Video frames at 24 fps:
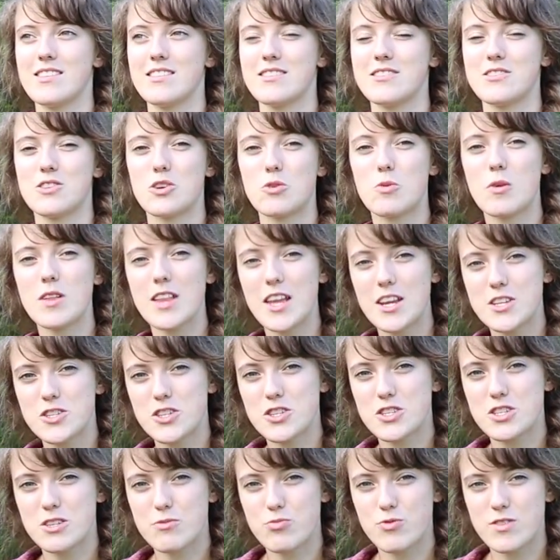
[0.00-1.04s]
your
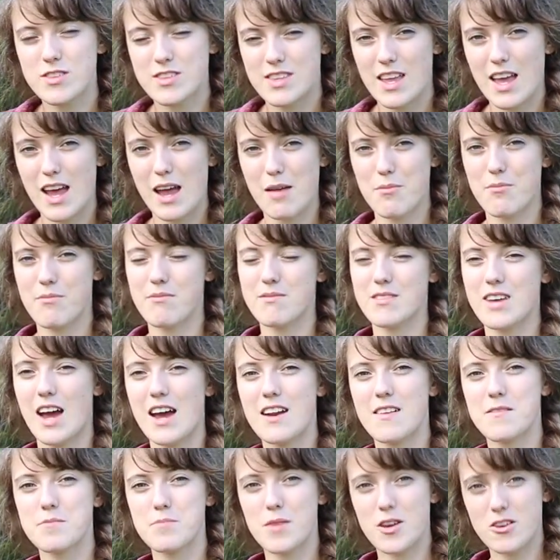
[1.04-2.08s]
relationship with them
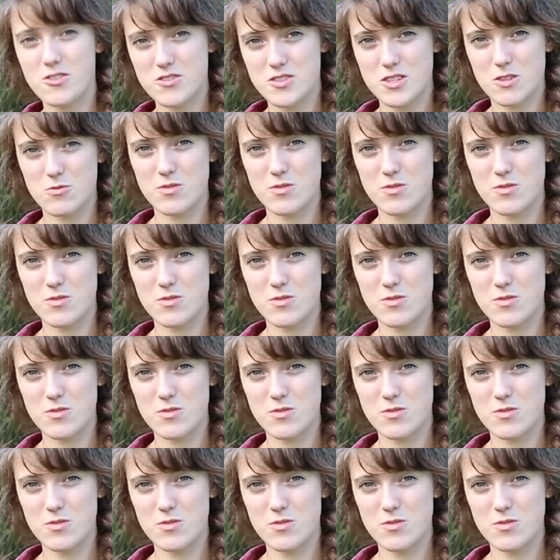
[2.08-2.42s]
kind of mirrors the